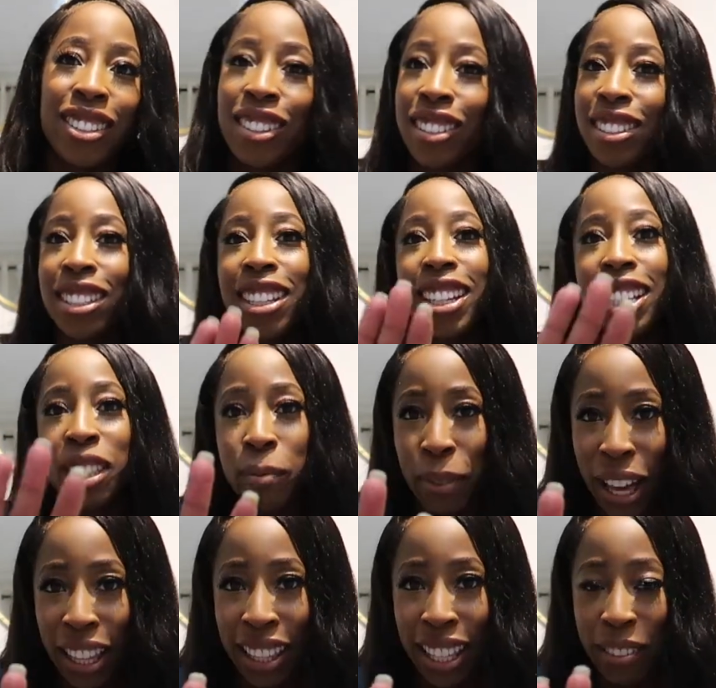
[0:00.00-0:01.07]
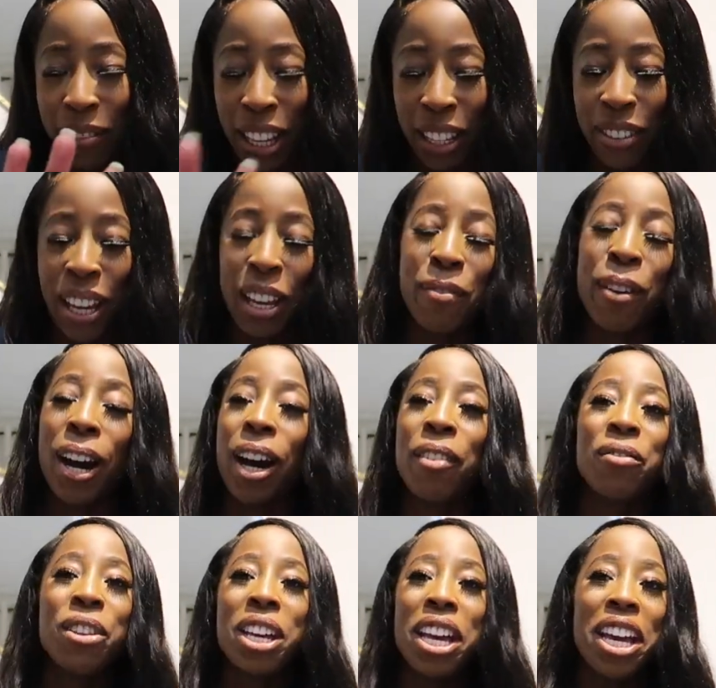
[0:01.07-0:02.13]
Not saying that's a bad thing, by the way, but
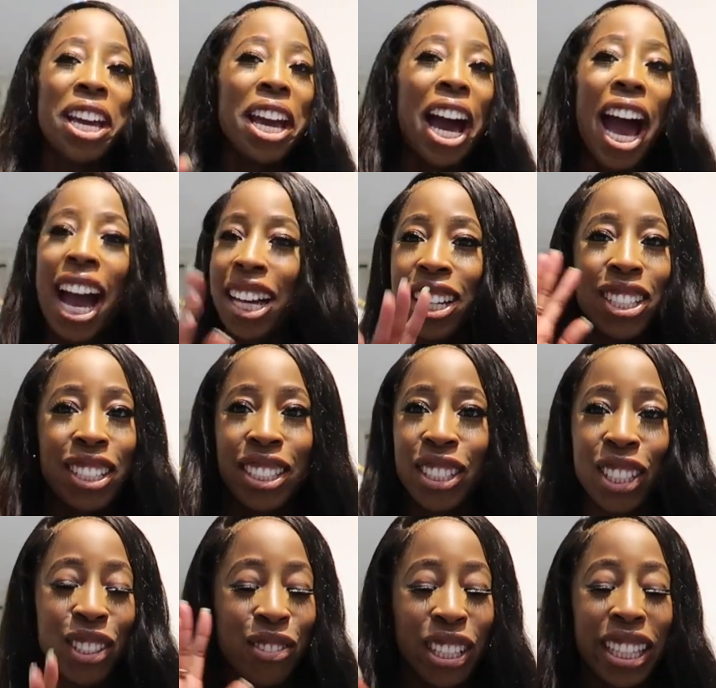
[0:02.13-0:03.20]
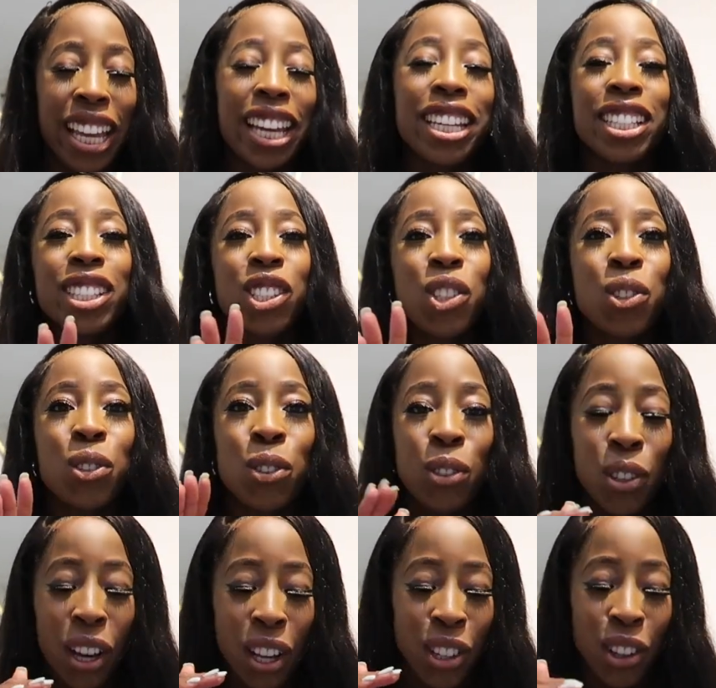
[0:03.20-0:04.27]
I can just relate
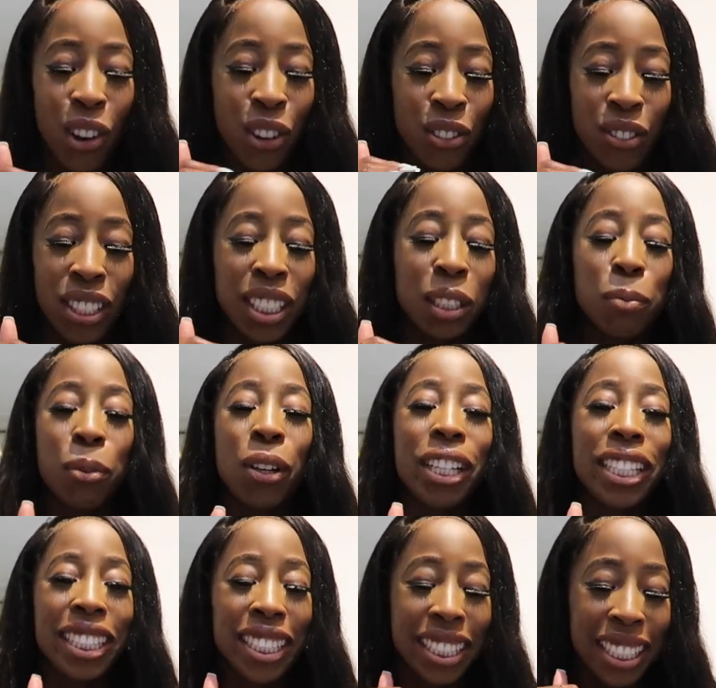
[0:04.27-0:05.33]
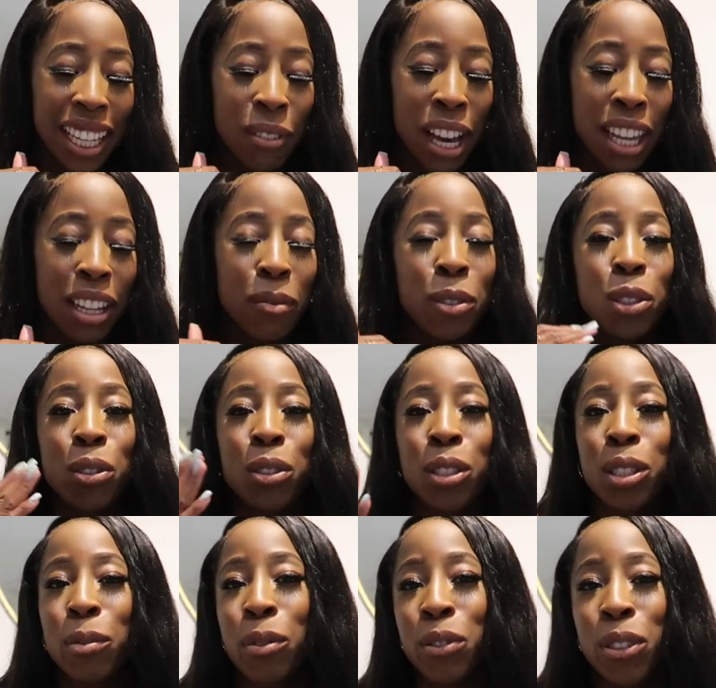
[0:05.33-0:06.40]
to a lot of these points um, and I'm sure
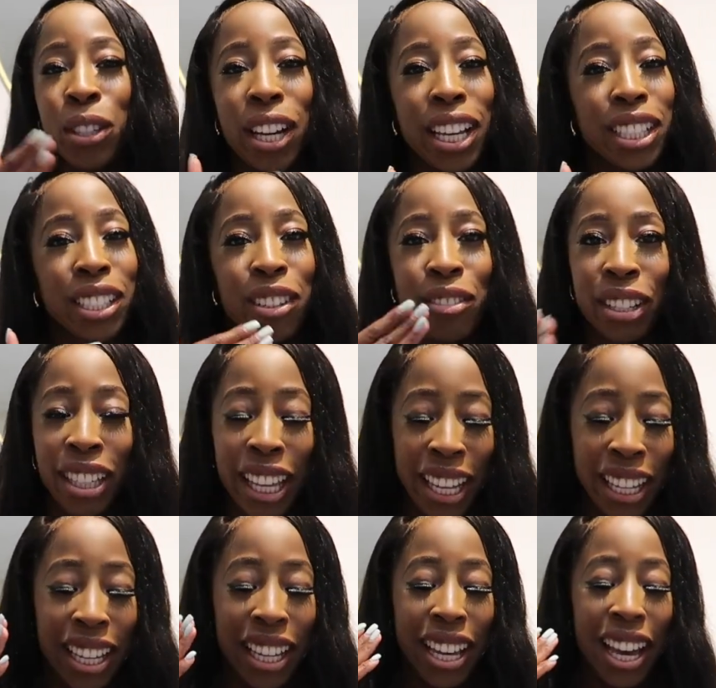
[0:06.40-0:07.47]
some of you guys can relate